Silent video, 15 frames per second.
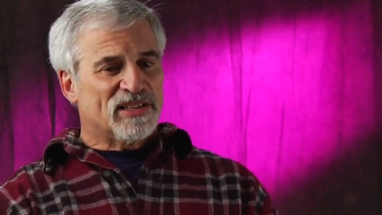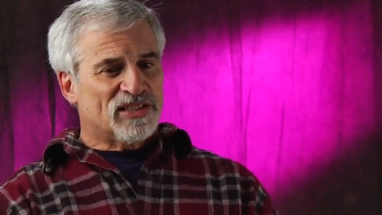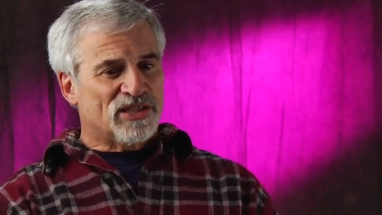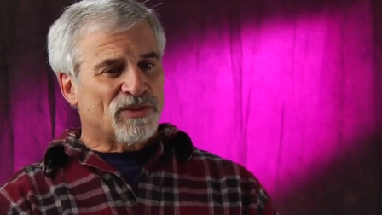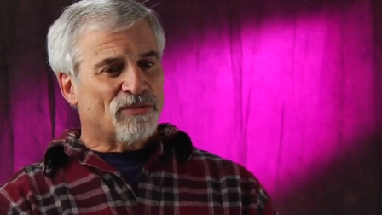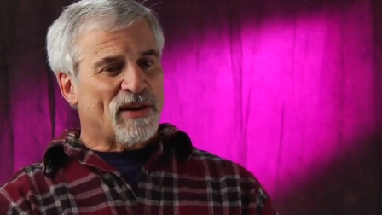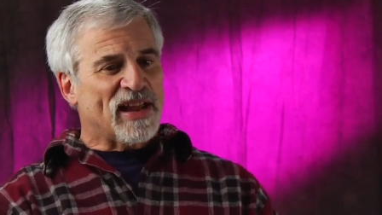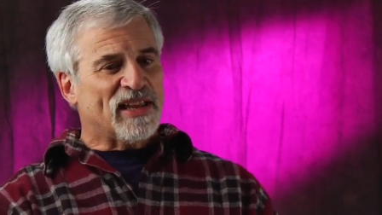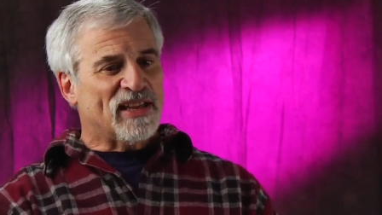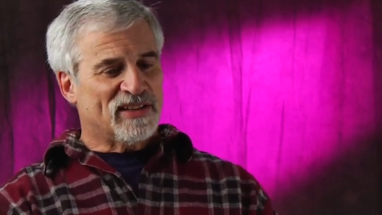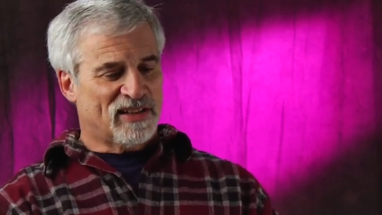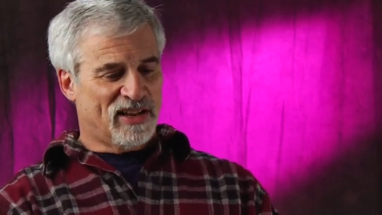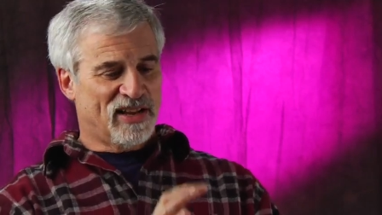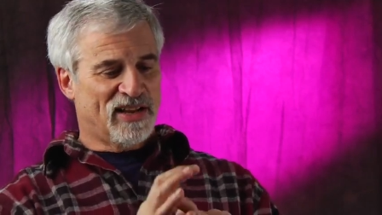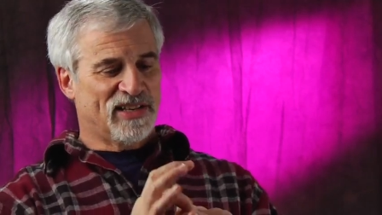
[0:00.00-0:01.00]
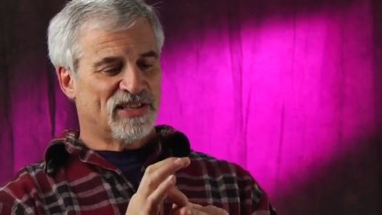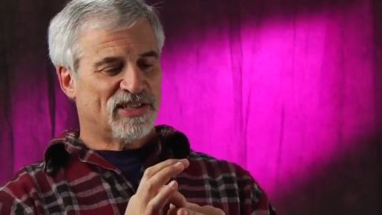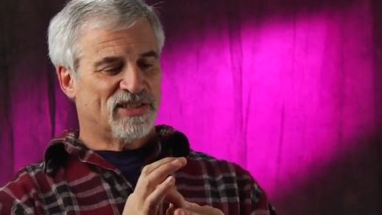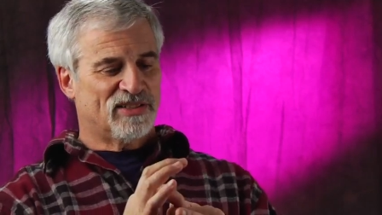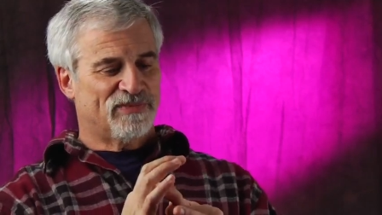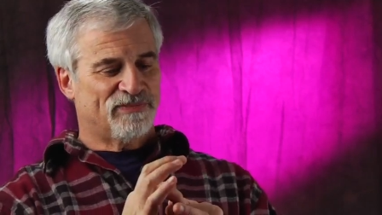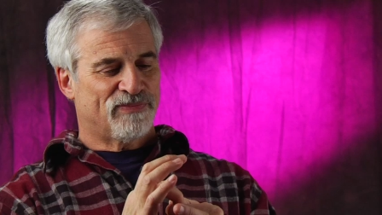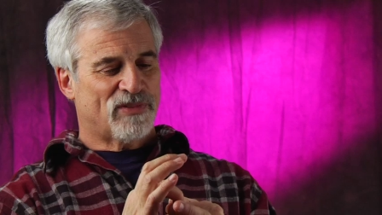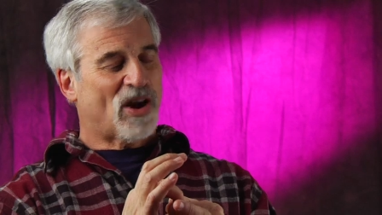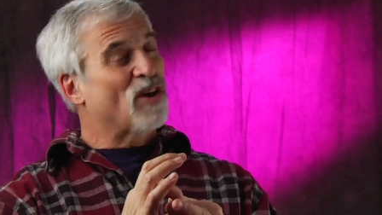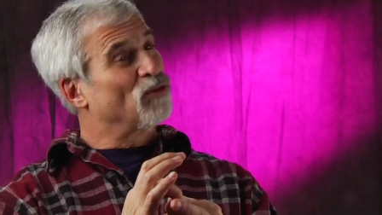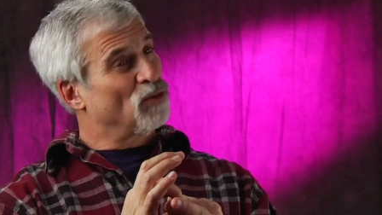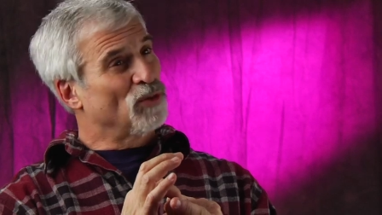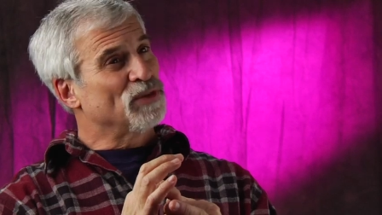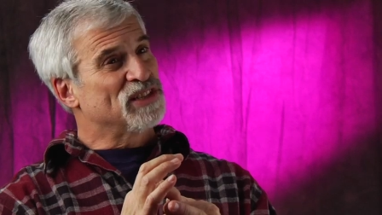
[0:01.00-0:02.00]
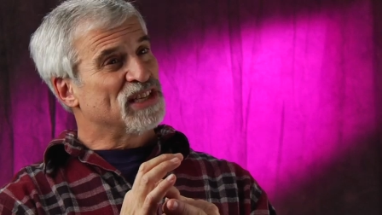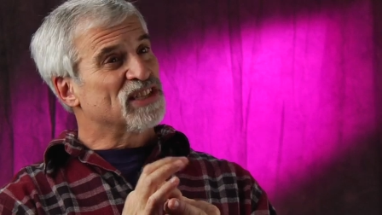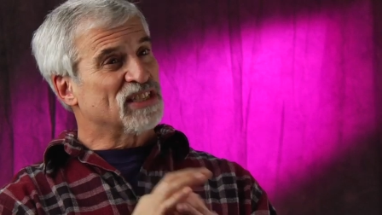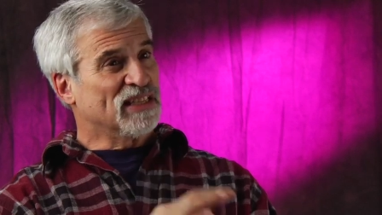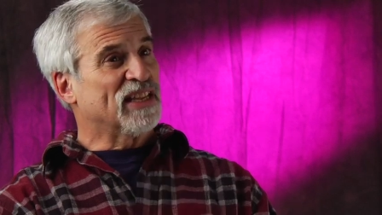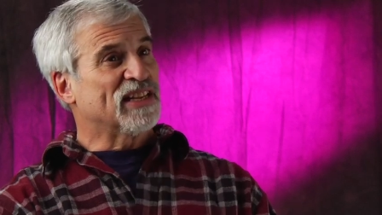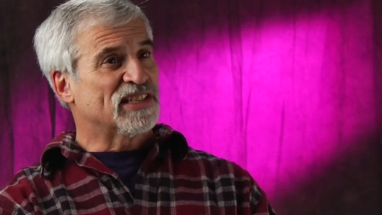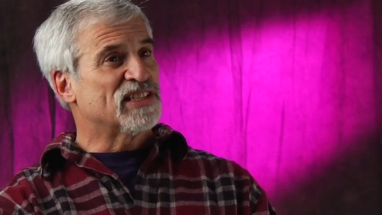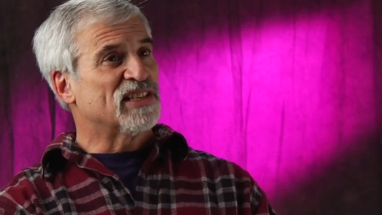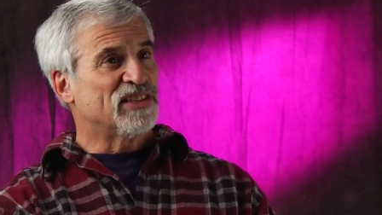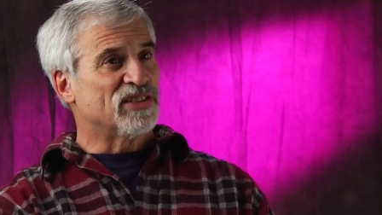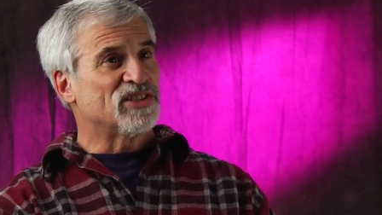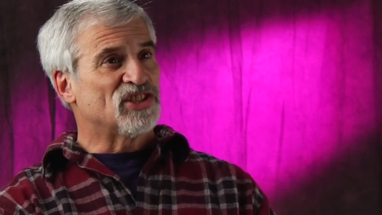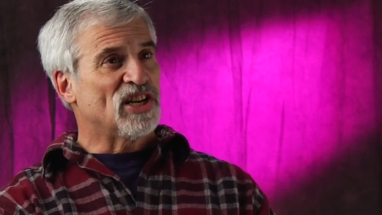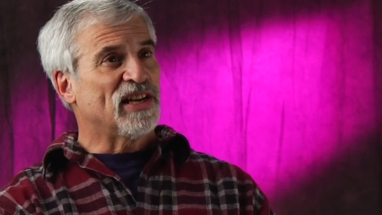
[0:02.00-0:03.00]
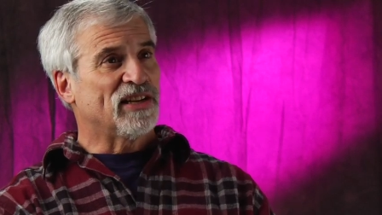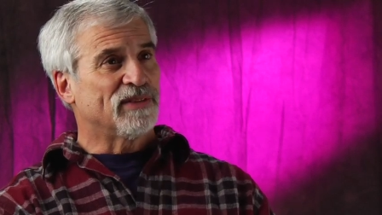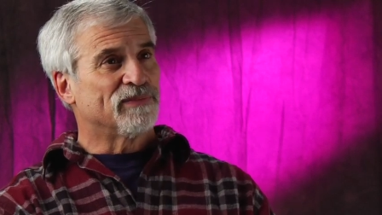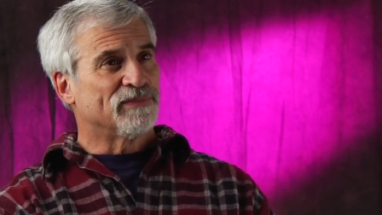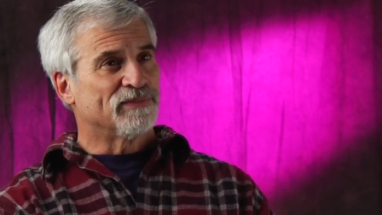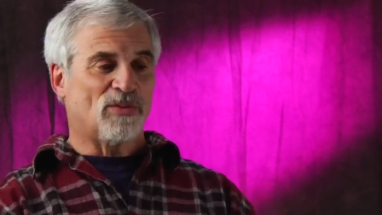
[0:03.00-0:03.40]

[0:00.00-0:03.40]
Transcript: to recognize our roles as links yeah. in the chain.